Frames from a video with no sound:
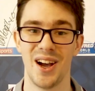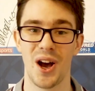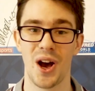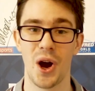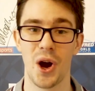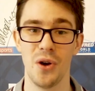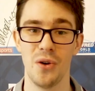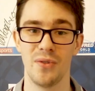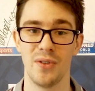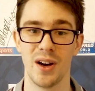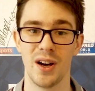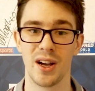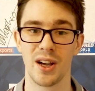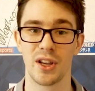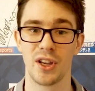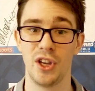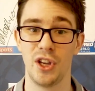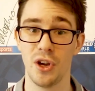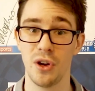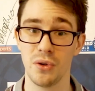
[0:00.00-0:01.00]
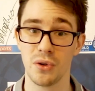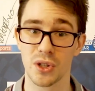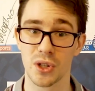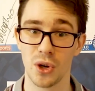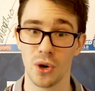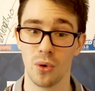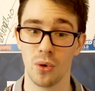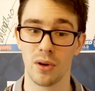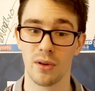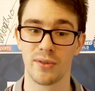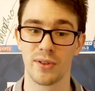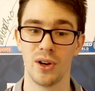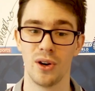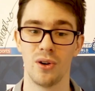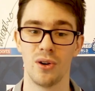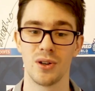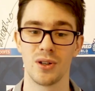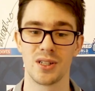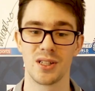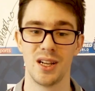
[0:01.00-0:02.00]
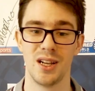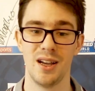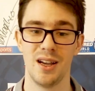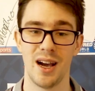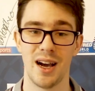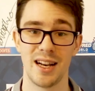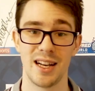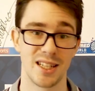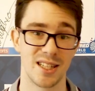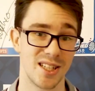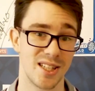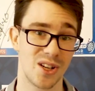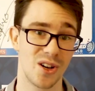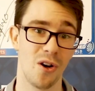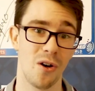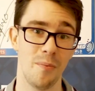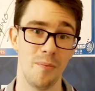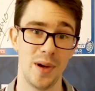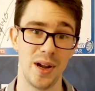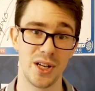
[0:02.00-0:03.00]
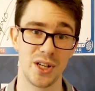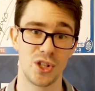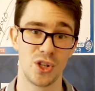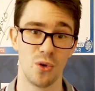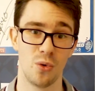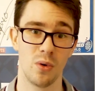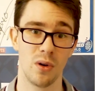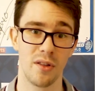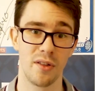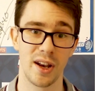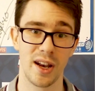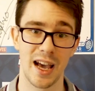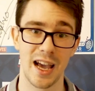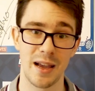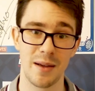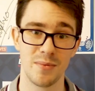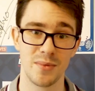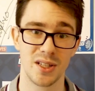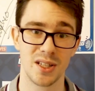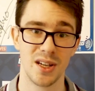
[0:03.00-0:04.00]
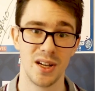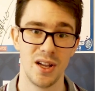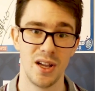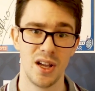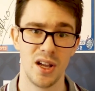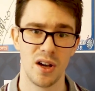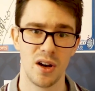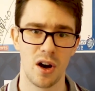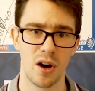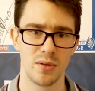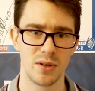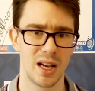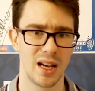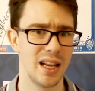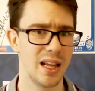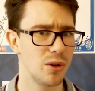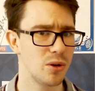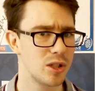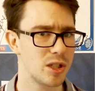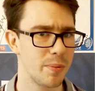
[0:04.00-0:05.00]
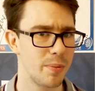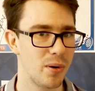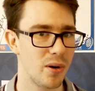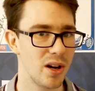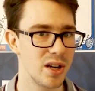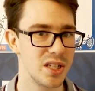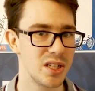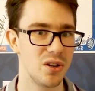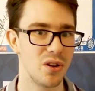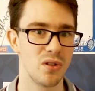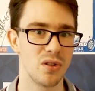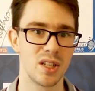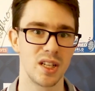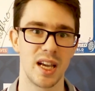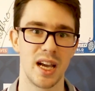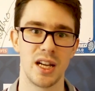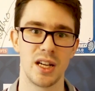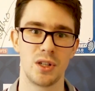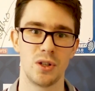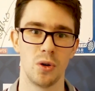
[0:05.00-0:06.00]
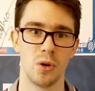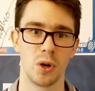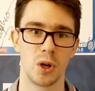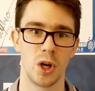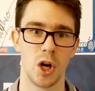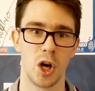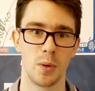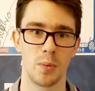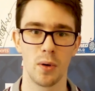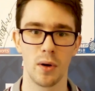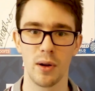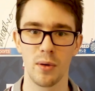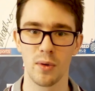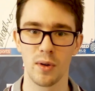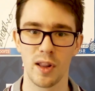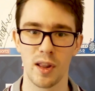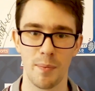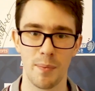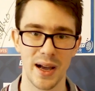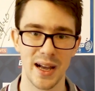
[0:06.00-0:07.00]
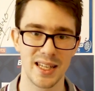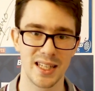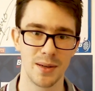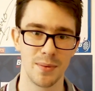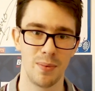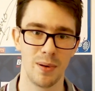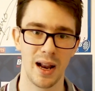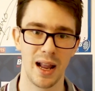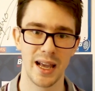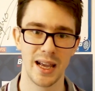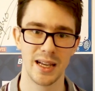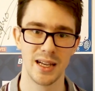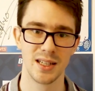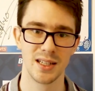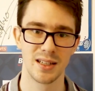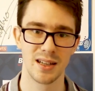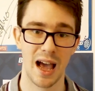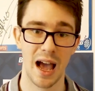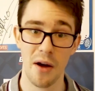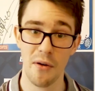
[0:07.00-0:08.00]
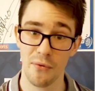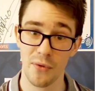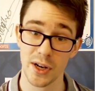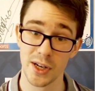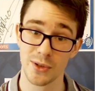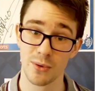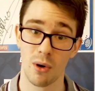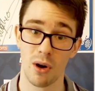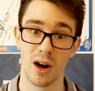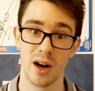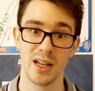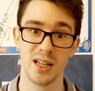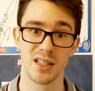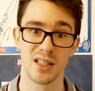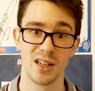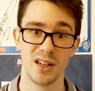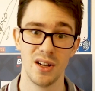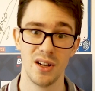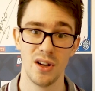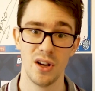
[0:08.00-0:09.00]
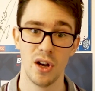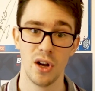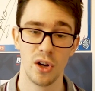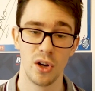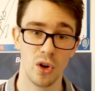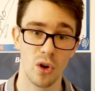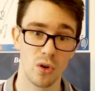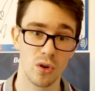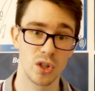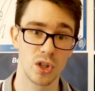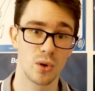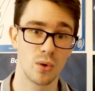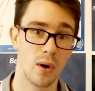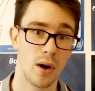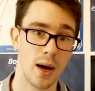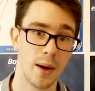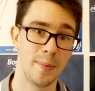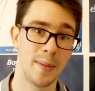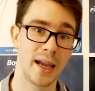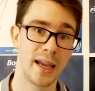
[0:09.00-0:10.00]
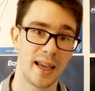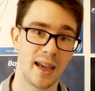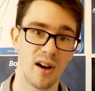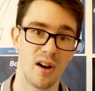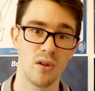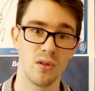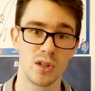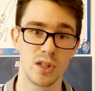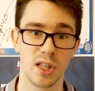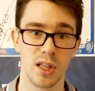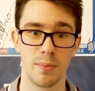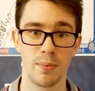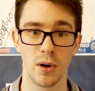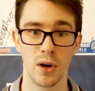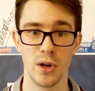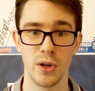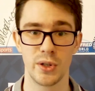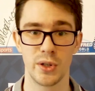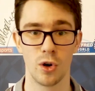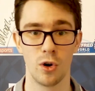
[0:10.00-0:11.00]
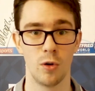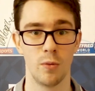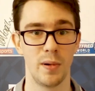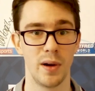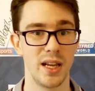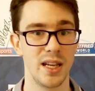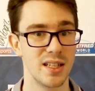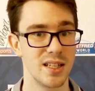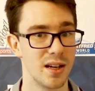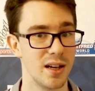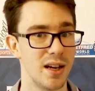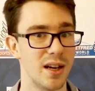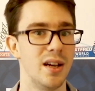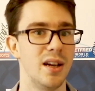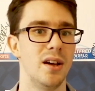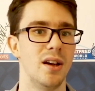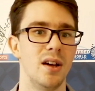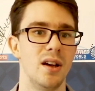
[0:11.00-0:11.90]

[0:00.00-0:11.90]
over Q School, of course, and it's Scott Mitchell, one of the names I was a little surprised not to get a tour card, probably one of the better players, average-wise, not to quite make it onto the Pro Tour, but he's a